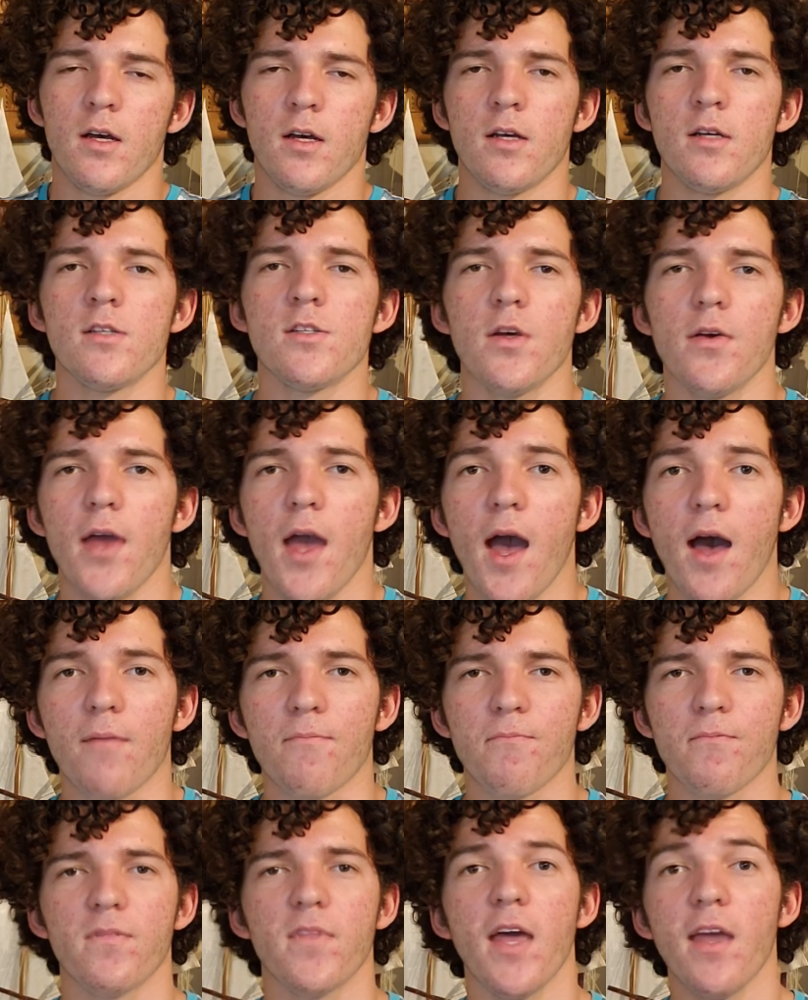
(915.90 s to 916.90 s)
So yeah,
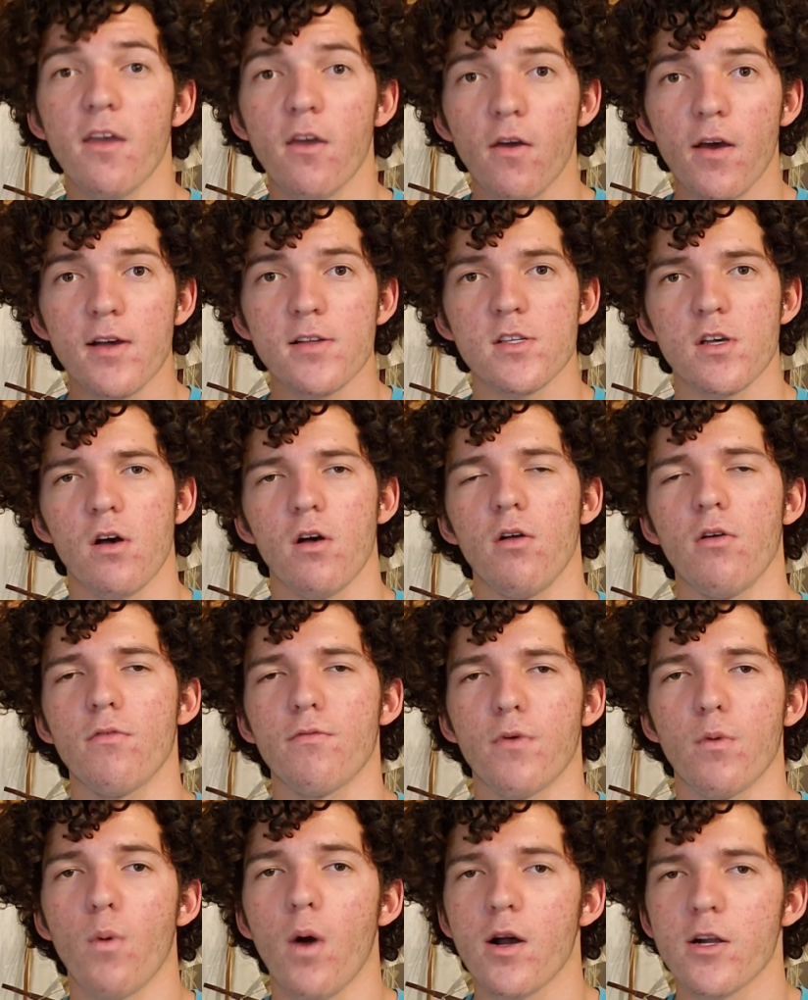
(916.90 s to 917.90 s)
thank you guys all for
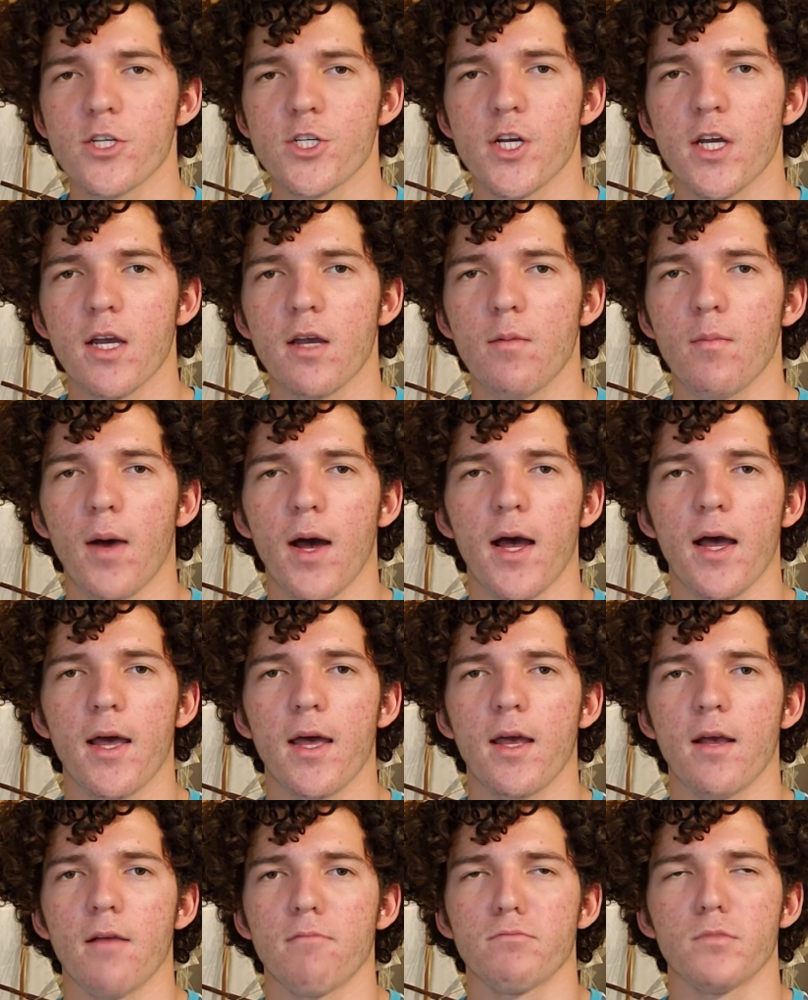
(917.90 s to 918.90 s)
watching
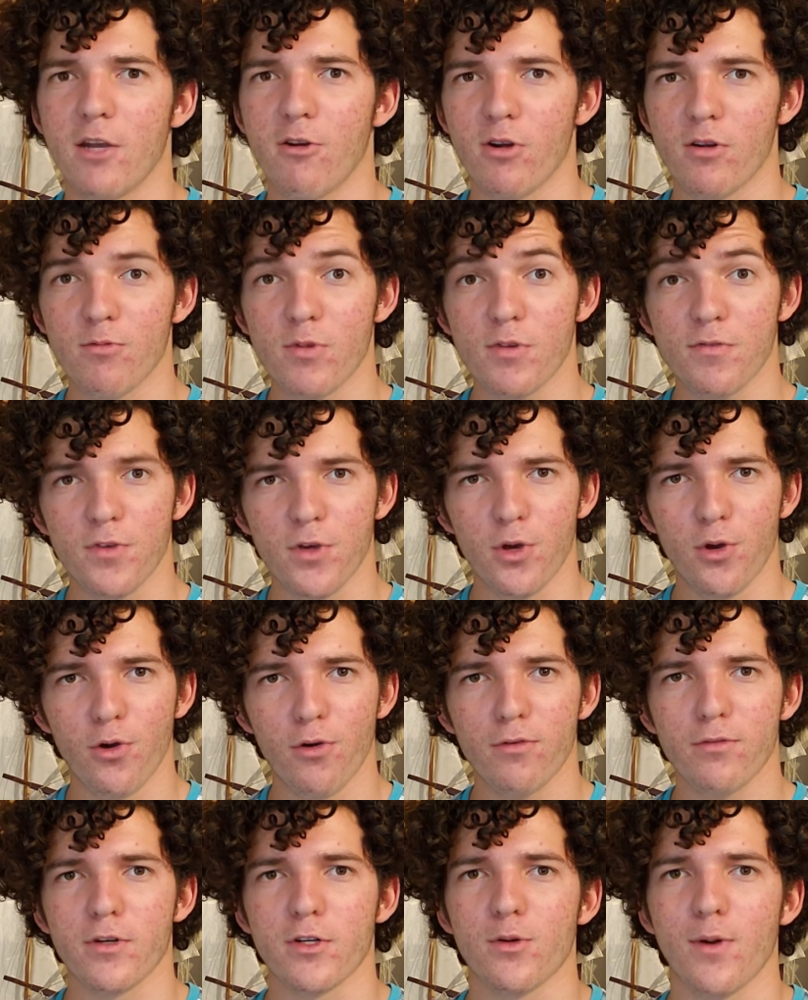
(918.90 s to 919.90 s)
my year in review
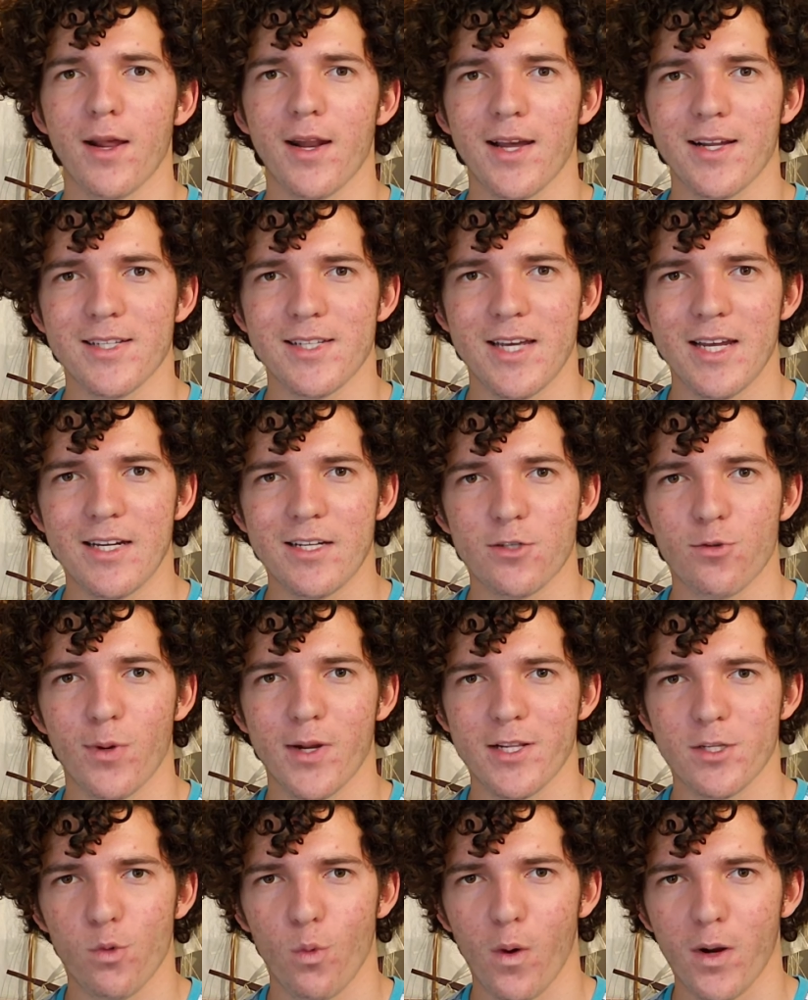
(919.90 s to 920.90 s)
for
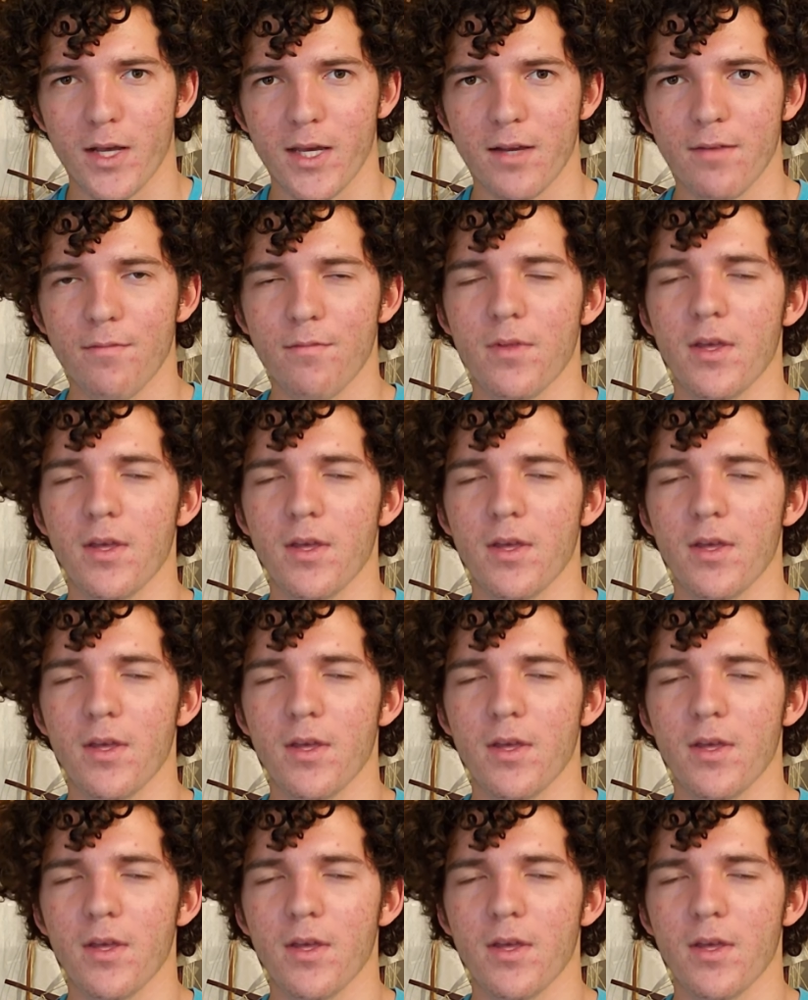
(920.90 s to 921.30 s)
2019-2020.